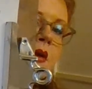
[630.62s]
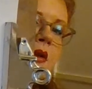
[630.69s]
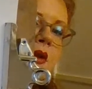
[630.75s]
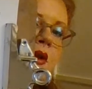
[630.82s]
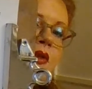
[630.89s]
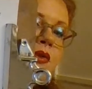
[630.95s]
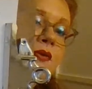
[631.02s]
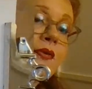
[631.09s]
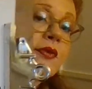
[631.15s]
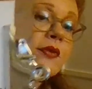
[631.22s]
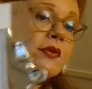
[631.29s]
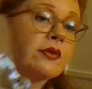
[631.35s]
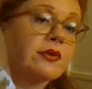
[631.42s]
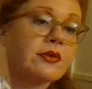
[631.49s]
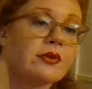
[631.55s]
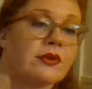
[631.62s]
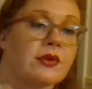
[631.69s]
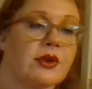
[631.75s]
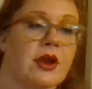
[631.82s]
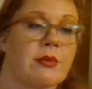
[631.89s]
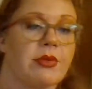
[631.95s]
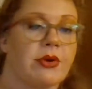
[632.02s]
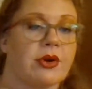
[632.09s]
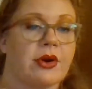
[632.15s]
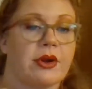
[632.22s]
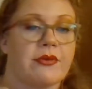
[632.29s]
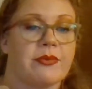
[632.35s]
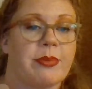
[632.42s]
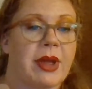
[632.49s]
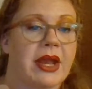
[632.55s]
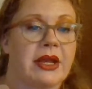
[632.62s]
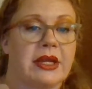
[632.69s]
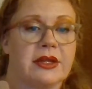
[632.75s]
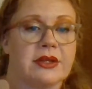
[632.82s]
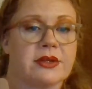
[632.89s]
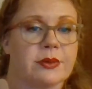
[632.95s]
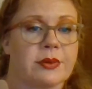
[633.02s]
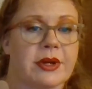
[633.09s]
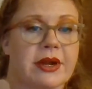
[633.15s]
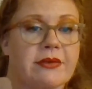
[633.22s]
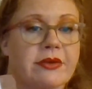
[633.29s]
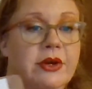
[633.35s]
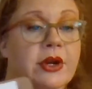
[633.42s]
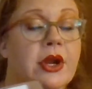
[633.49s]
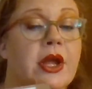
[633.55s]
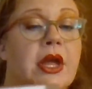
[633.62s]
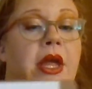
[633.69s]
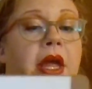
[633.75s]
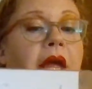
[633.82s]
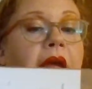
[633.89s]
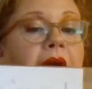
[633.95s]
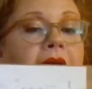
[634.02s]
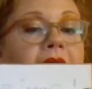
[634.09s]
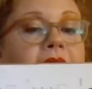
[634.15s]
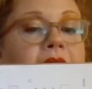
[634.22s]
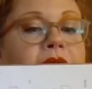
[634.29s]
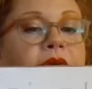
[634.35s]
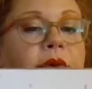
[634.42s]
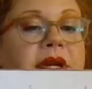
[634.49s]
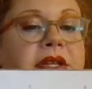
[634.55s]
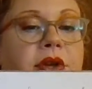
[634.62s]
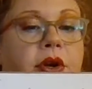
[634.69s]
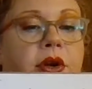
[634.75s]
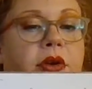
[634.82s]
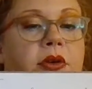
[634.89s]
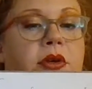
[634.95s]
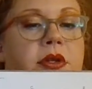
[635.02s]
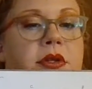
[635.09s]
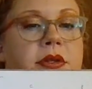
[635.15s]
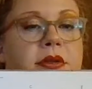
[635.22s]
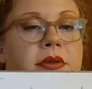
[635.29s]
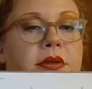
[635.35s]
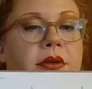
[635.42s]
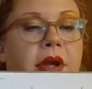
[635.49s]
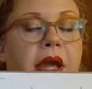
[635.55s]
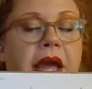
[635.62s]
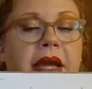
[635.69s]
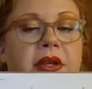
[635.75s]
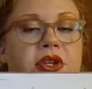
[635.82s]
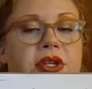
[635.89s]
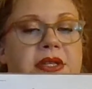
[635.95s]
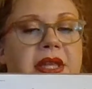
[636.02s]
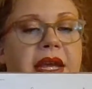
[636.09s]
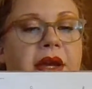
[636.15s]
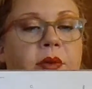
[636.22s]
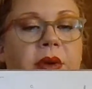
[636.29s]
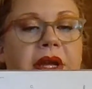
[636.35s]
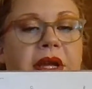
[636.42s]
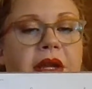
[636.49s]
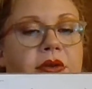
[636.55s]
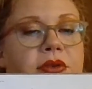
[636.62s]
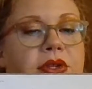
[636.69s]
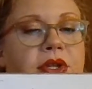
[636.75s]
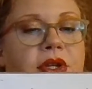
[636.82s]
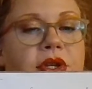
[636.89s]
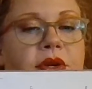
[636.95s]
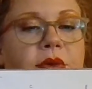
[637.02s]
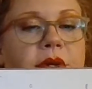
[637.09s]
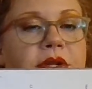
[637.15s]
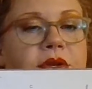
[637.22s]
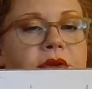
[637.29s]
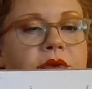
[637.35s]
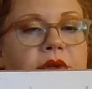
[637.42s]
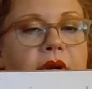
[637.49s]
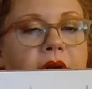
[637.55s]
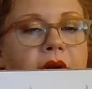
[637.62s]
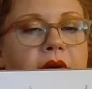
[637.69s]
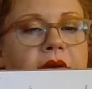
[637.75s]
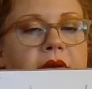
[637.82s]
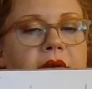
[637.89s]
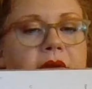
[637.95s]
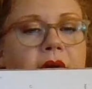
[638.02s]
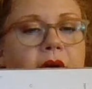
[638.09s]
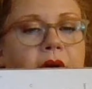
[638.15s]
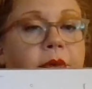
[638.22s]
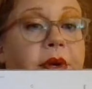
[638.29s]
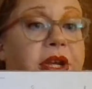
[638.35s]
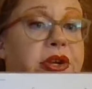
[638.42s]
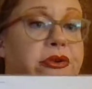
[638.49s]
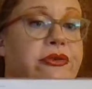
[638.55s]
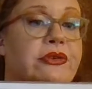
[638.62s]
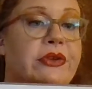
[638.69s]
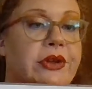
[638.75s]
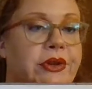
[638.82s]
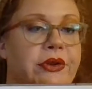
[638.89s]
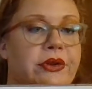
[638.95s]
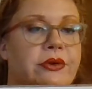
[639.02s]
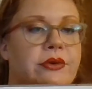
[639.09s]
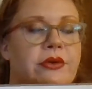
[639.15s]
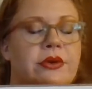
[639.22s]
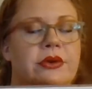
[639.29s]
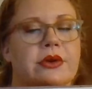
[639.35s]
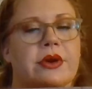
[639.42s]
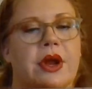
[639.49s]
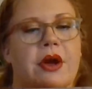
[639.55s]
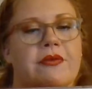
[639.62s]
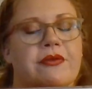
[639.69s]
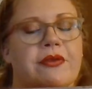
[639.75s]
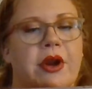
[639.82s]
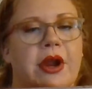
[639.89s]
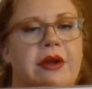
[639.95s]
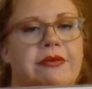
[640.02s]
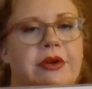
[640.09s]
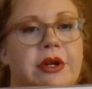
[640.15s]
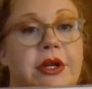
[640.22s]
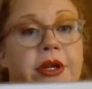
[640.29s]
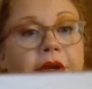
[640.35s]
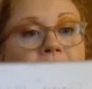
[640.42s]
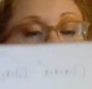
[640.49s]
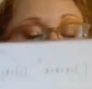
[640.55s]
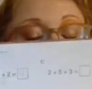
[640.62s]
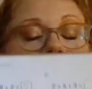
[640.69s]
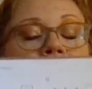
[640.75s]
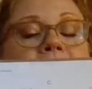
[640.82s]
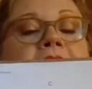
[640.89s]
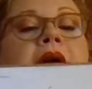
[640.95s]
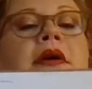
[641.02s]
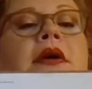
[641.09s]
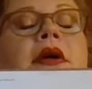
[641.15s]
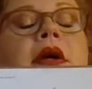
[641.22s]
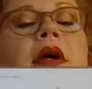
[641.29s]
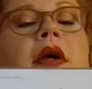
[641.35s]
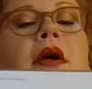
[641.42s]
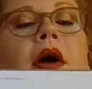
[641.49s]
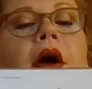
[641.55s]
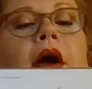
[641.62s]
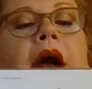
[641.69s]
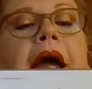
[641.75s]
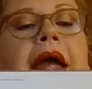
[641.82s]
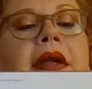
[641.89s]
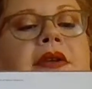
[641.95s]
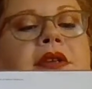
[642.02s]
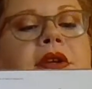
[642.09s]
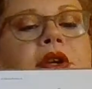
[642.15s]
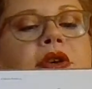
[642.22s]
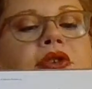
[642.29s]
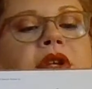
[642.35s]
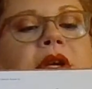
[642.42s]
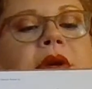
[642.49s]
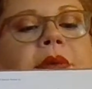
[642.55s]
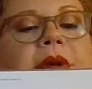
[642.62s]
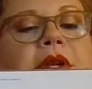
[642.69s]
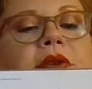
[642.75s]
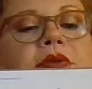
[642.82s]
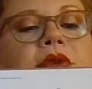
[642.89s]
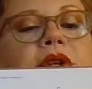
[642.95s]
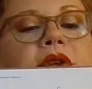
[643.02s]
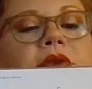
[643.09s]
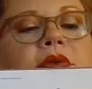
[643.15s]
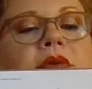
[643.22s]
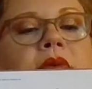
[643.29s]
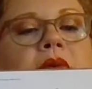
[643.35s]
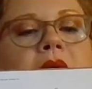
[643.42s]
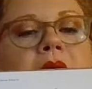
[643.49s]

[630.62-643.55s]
the number of pennies or whatever in the 3 circles. Okay, just like we used to do in 2 circles, or we usually do. You're not forever going to do 3. All right, so usually we do 2